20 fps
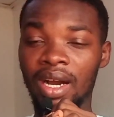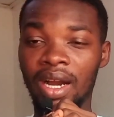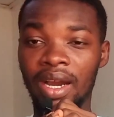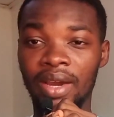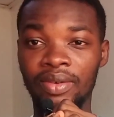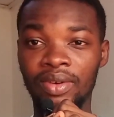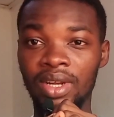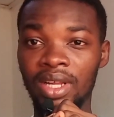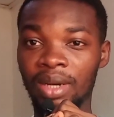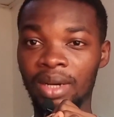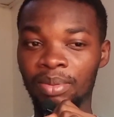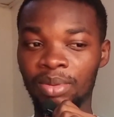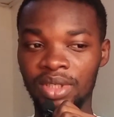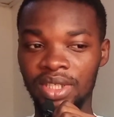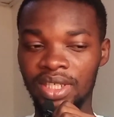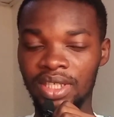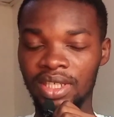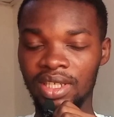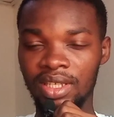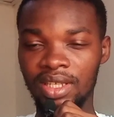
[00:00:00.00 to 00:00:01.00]
I really
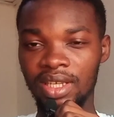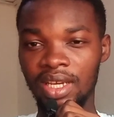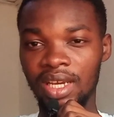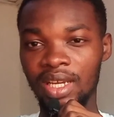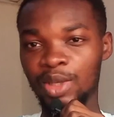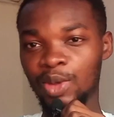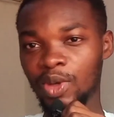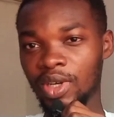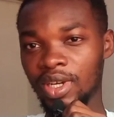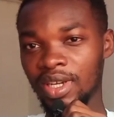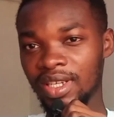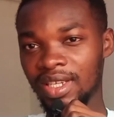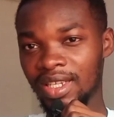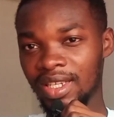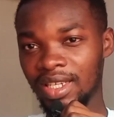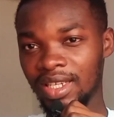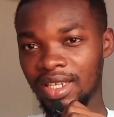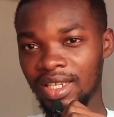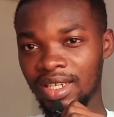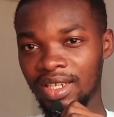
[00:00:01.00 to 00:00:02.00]
appreciate and you can
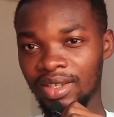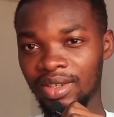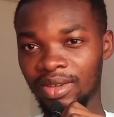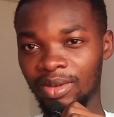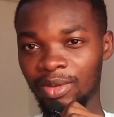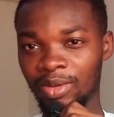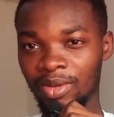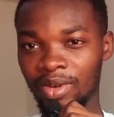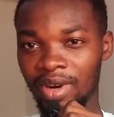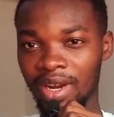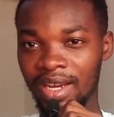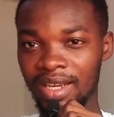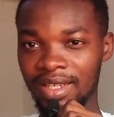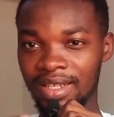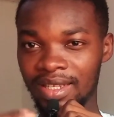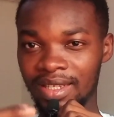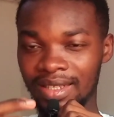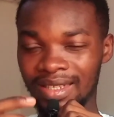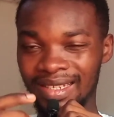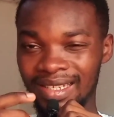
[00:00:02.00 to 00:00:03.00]
see right